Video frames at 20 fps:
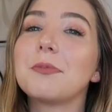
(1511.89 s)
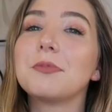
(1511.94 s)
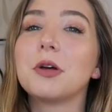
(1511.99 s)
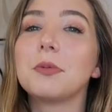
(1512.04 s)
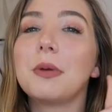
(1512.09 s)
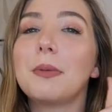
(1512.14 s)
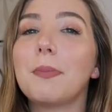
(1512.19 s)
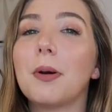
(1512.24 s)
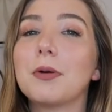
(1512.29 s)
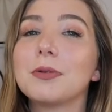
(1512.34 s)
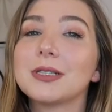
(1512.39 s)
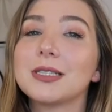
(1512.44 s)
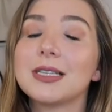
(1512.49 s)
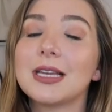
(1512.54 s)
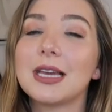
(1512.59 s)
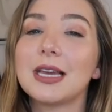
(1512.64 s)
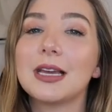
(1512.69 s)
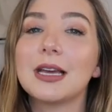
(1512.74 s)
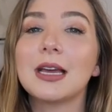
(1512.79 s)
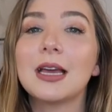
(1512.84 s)
I will be
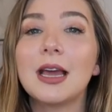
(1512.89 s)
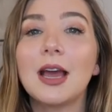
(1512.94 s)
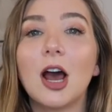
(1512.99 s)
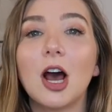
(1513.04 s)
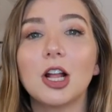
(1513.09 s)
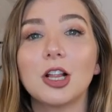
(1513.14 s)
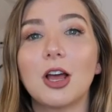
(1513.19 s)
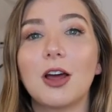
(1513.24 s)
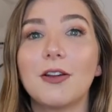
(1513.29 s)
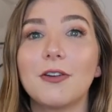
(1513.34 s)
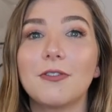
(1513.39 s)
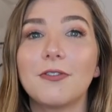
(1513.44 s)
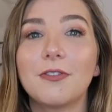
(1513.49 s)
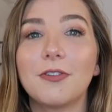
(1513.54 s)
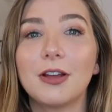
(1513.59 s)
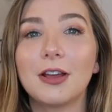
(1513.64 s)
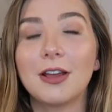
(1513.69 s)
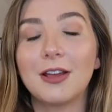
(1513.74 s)
posting a lot of